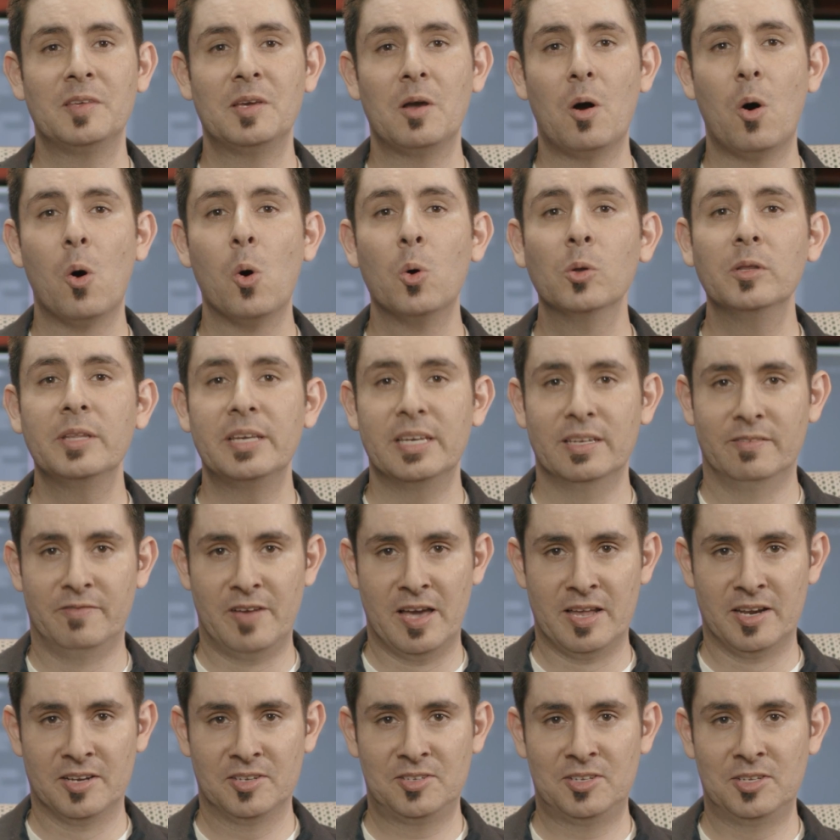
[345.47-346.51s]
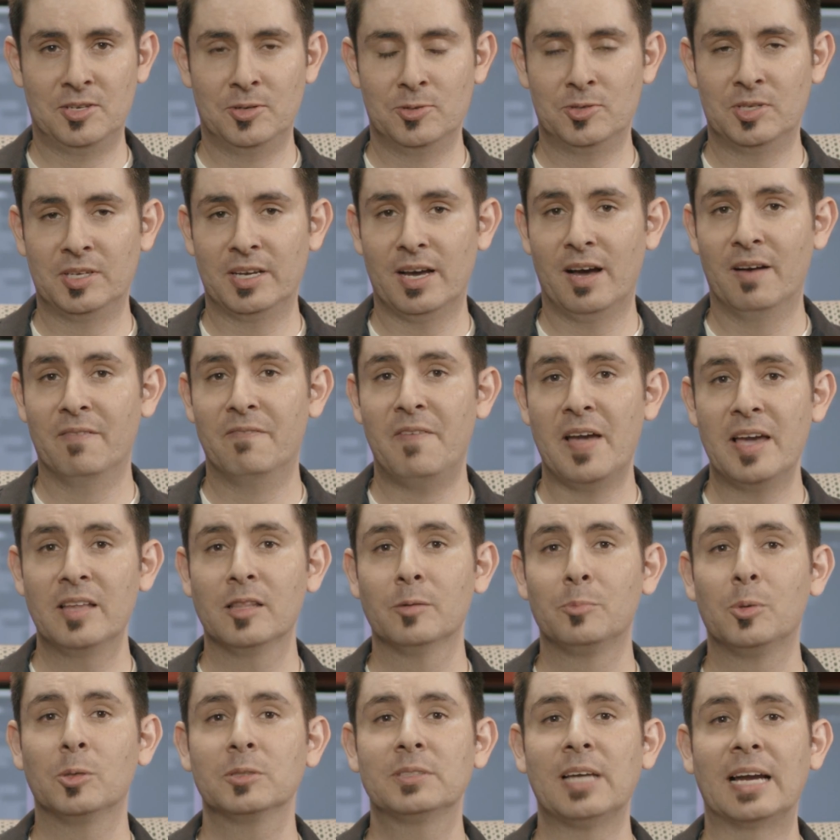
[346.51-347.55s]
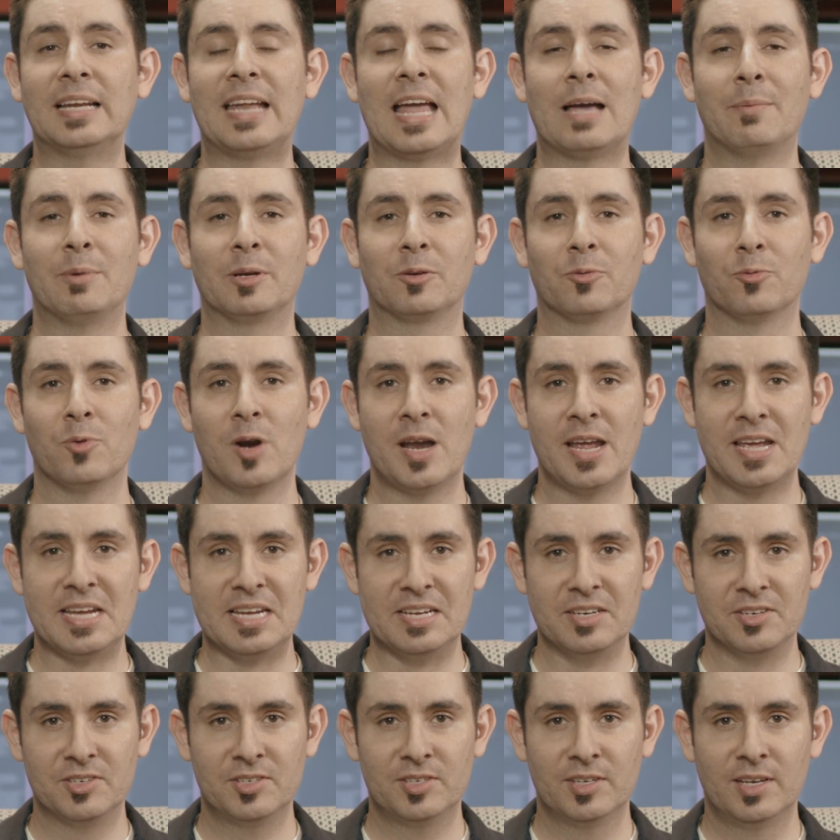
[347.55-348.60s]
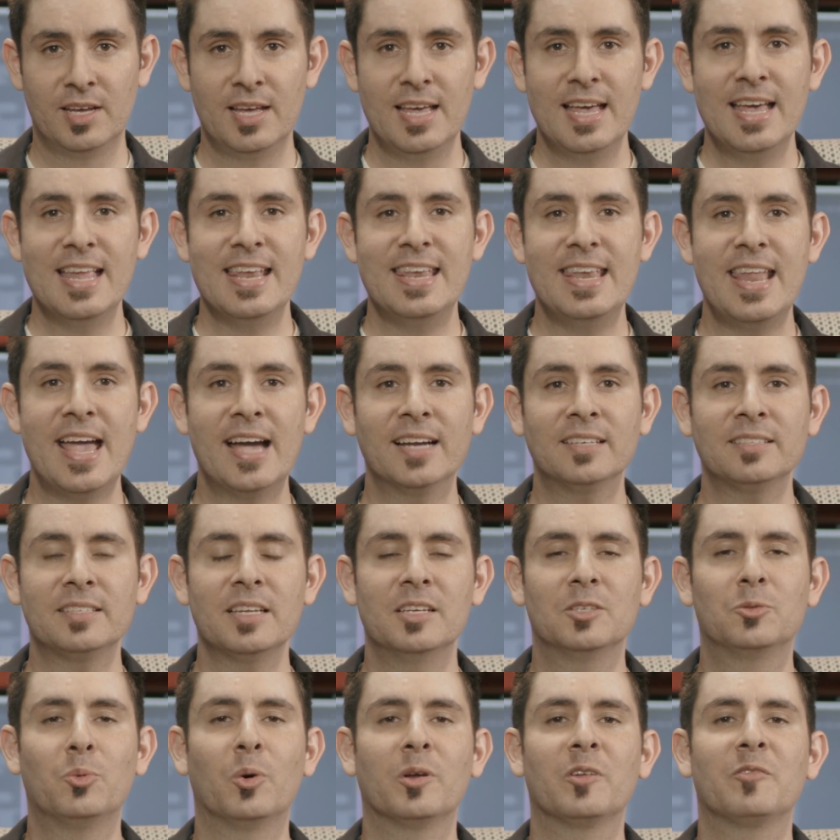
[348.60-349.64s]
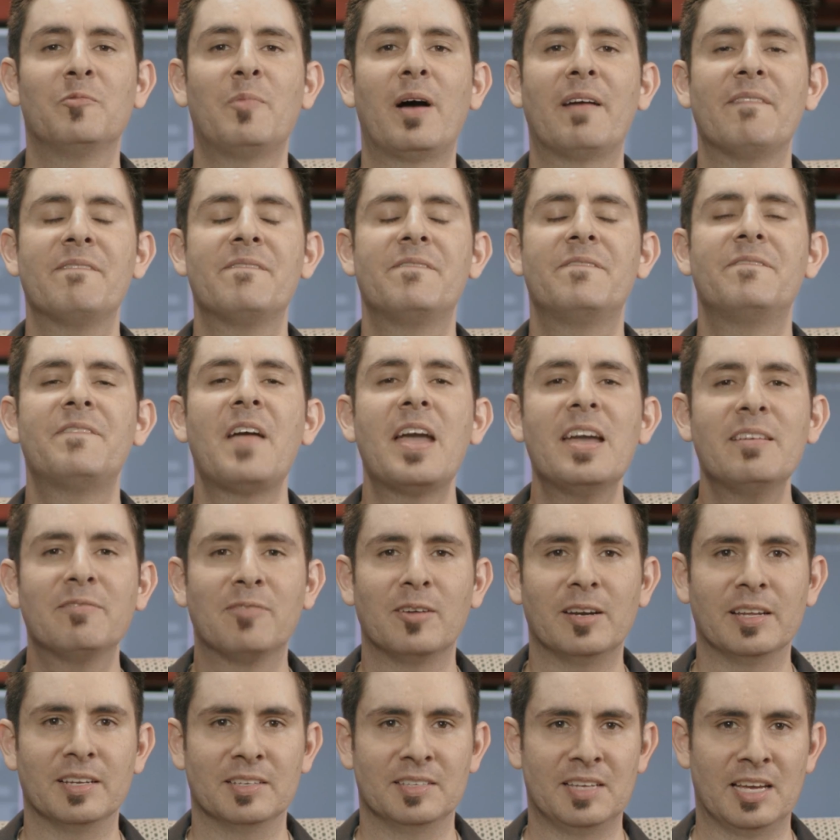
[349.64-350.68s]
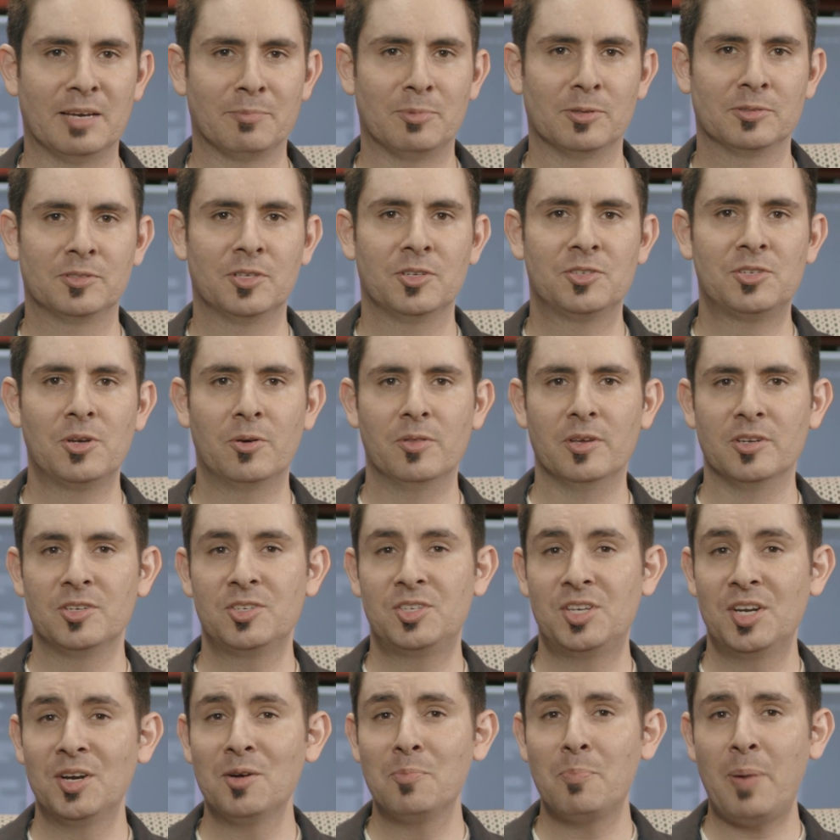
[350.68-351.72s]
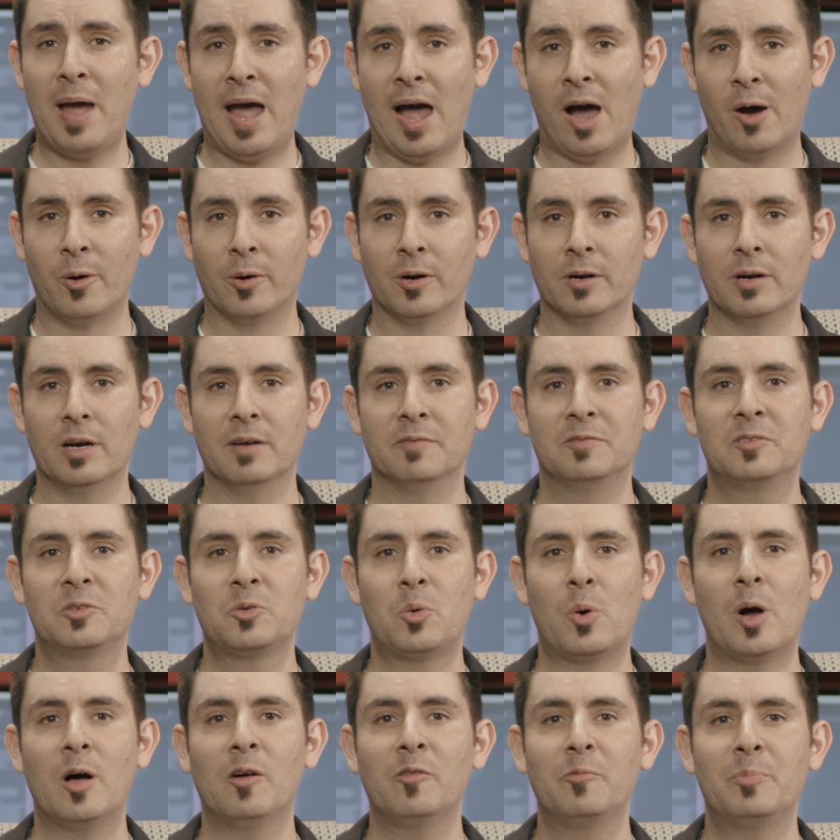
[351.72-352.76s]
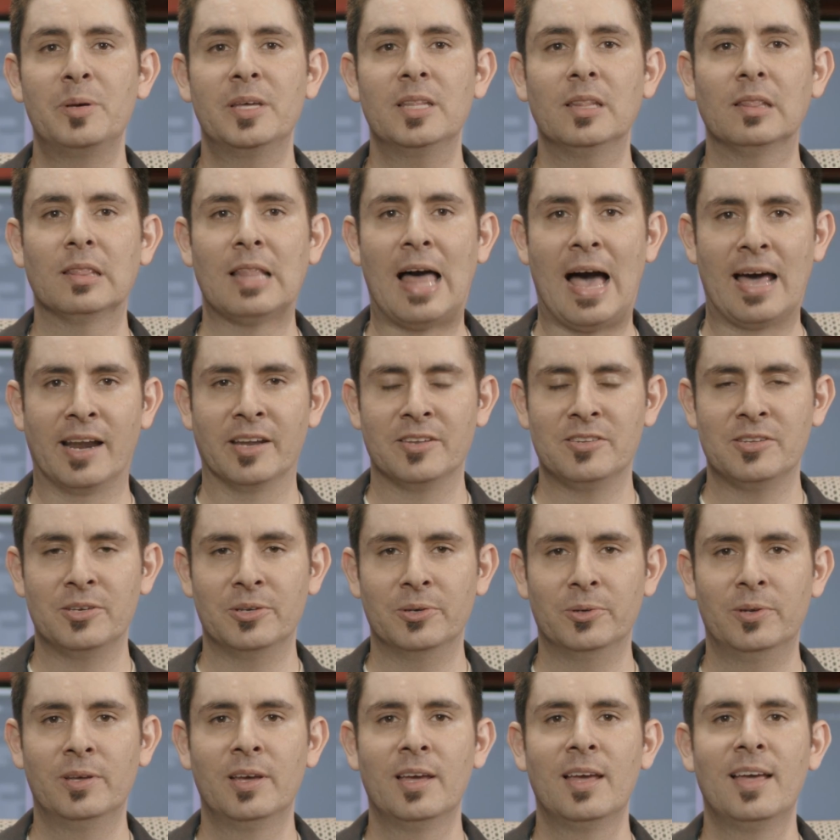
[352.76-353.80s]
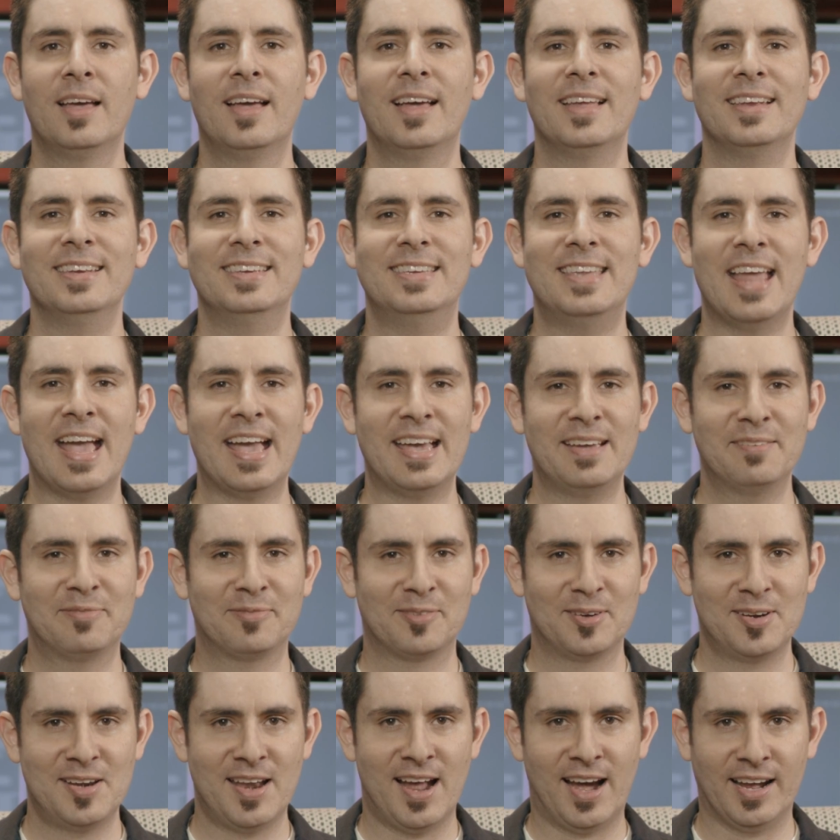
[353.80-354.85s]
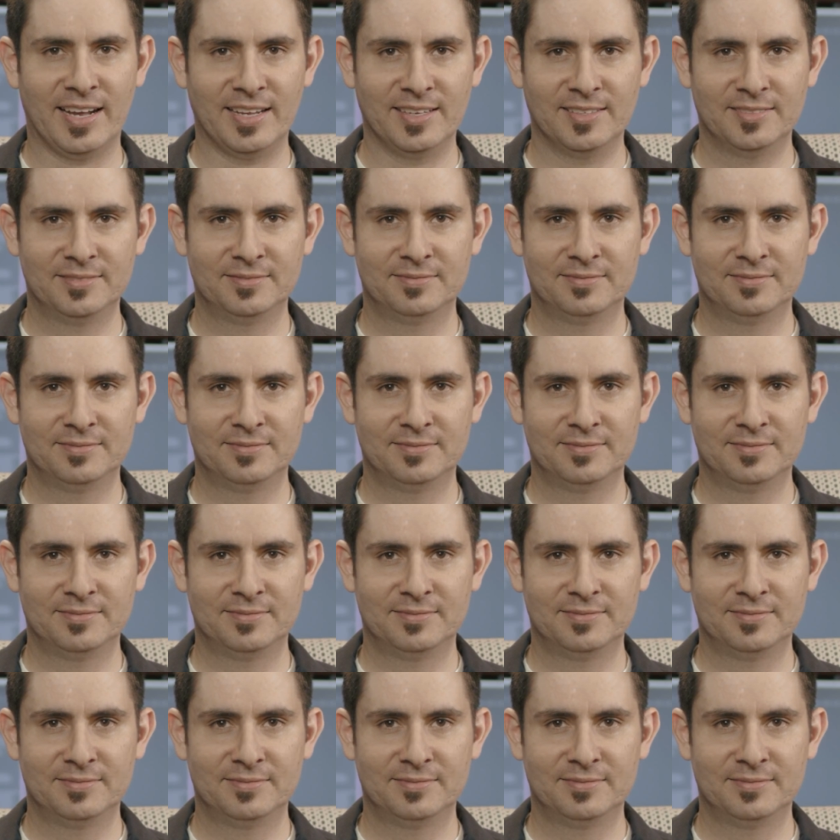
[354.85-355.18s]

the only advantage to using available dynamic range. Next is one of my favorite examples to show the sheer power of 12-bit latitude day for night.